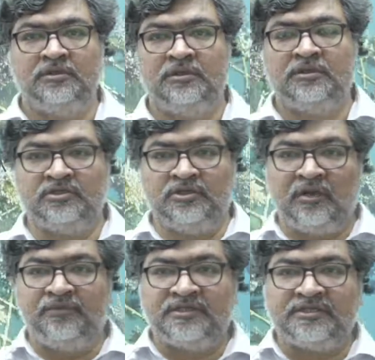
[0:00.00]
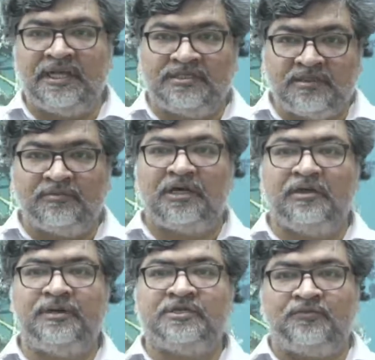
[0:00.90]
So now this calcium carbonate
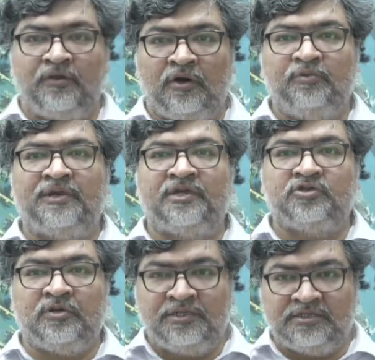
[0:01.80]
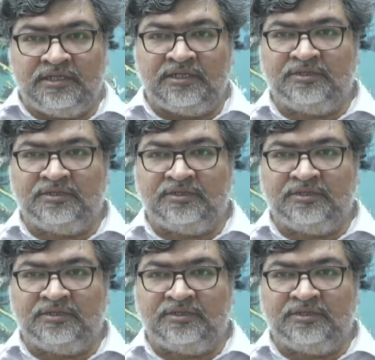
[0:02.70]
is formed because of this electric